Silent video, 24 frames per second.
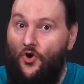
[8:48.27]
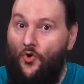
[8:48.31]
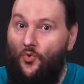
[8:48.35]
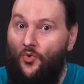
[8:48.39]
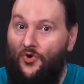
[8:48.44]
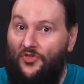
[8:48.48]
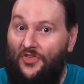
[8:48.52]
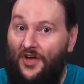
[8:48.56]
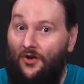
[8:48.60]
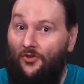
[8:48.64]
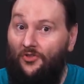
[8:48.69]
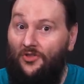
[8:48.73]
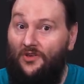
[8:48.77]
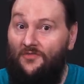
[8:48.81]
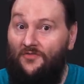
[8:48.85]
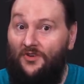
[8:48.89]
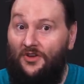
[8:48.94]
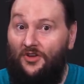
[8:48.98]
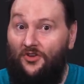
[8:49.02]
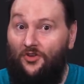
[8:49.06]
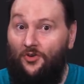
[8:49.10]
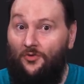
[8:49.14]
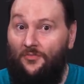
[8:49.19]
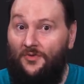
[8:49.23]
without
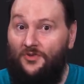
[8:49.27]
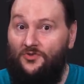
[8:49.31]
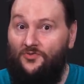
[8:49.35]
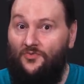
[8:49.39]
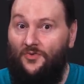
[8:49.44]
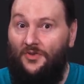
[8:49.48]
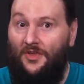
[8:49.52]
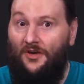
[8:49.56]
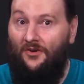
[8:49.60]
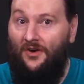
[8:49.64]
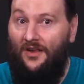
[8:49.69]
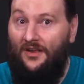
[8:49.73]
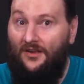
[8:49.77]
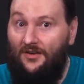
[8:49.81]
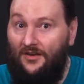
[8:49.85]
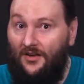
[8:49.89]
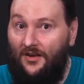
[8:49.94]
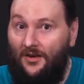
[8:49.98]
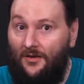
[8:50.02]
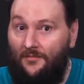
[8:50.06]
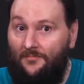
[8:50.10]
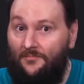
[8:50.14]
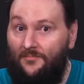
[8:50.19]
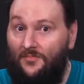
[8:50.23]
leaving humans without
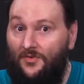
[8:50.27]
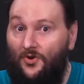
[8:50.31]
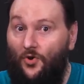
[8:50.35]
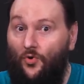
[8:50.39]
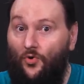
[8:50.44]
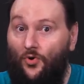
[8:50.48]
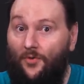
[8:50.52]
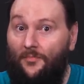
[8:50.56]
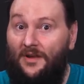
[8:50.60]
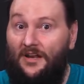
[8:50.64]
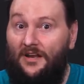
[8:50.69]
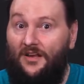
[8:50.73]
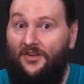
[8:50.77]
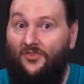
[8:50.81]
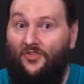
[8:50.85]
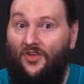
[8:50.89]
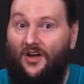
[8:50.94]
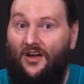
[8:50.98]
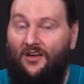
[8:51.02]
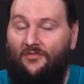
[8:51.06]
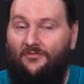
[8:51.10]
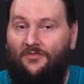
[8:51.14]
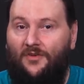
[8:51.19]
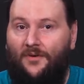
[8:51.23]
income or meaning in
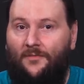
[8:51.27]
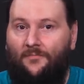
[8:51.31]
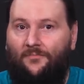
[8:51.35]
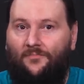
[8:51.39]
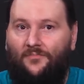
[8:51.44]
life?